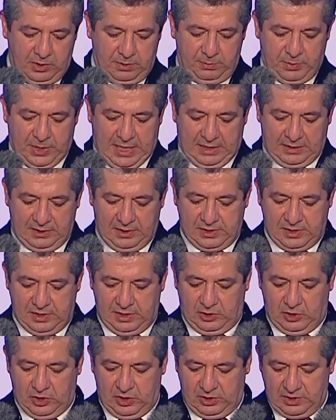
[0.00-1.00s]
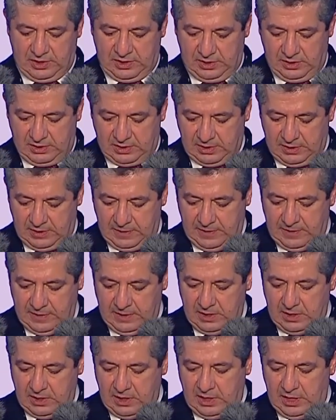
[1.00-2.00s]
practicing nurses,
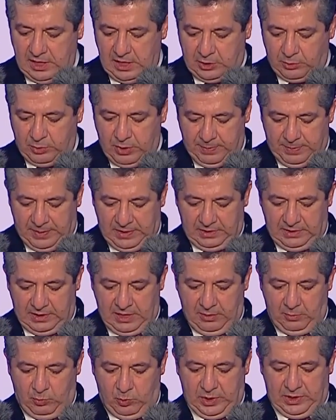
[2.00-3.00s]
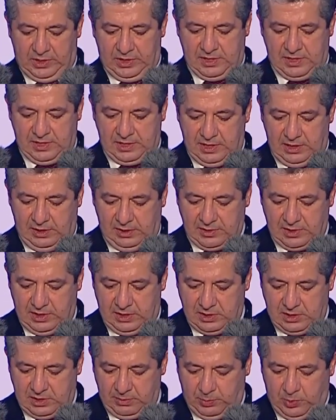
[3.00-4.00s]
equipping them with the skills and
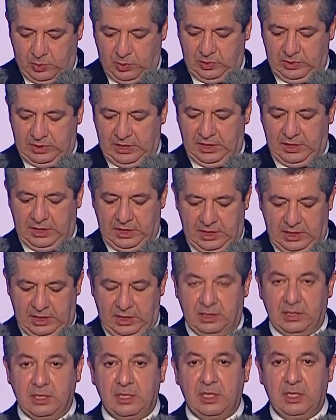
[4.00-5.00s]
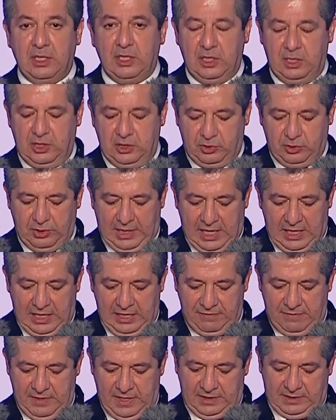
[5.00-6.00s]
support they need to
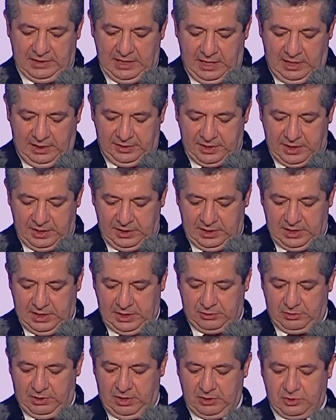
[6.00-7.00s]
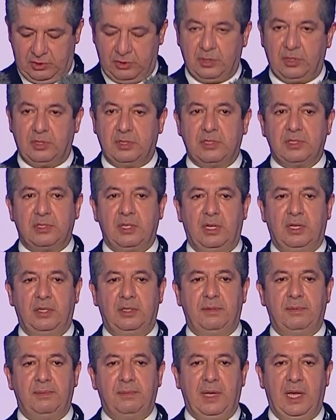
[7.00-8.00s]
elevate healthcare across Kurdistan
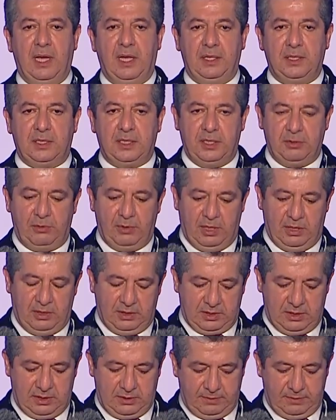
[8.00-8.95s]
and Iraq.